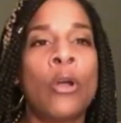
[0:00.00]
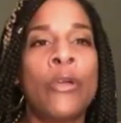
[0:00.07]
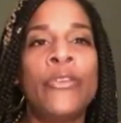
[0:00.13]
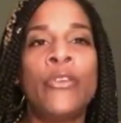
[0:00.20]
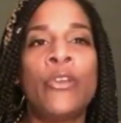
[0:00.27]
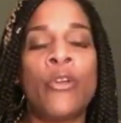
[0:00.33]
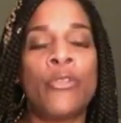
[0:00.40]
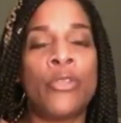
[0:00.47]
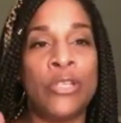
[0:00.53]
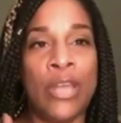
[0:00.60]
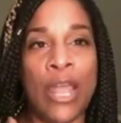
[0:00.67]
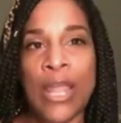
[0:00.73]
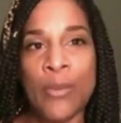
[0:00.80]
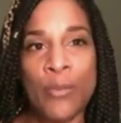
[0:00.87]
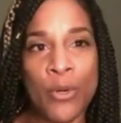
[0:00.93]
you know, the
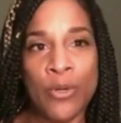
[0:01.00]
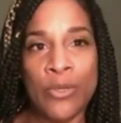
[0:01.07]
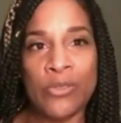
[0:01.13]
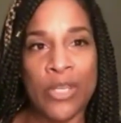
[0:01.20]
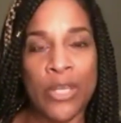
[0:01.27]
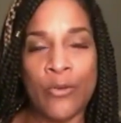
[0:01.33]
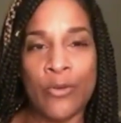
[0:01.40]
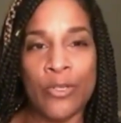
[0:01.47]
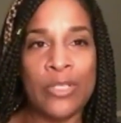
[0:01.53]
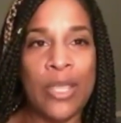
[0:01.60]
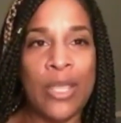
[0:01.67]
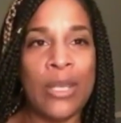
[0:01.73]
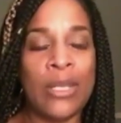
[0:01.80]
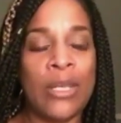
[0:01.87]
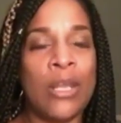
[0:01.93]
neighbor is
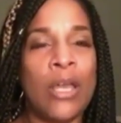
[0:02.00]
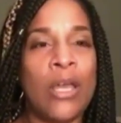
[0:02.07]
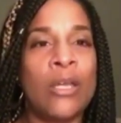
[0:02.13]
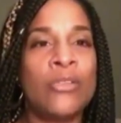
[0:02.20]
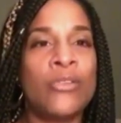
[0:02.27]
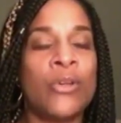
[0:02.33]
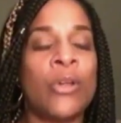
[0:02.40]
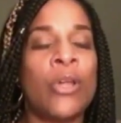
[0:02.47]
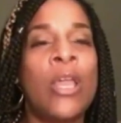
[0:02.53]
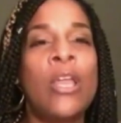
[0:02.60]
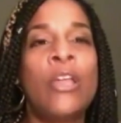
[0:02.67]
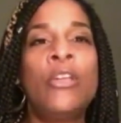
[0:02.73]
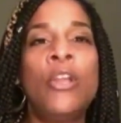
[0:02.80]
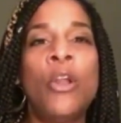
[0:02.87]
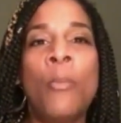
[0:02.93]
irritating us, or,
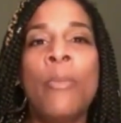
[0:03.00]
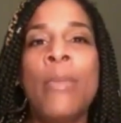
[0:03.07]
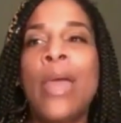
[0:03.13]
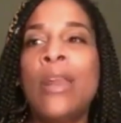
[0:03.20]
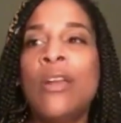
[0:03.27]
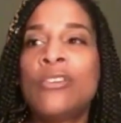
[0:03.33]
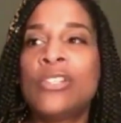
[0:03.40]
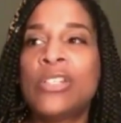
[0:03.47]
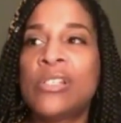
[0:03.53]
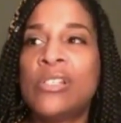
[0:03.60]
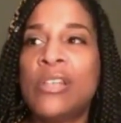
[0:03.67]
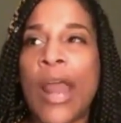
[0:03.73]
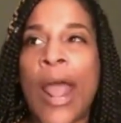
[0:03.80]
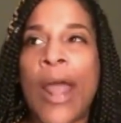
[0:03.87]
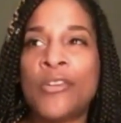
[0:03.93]
you know, men are
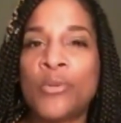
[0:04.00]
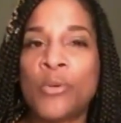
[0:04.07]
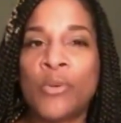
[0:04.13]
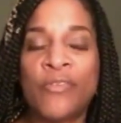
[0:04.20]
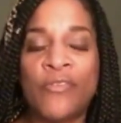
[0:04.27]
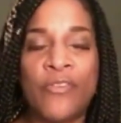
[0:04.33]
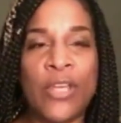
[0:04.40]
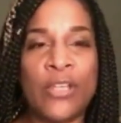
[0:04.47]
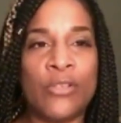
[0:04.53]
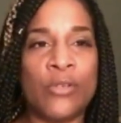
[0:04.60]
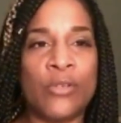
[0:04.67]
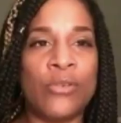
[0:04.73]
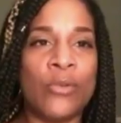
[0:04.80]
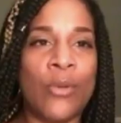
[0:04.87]
just natural fixers.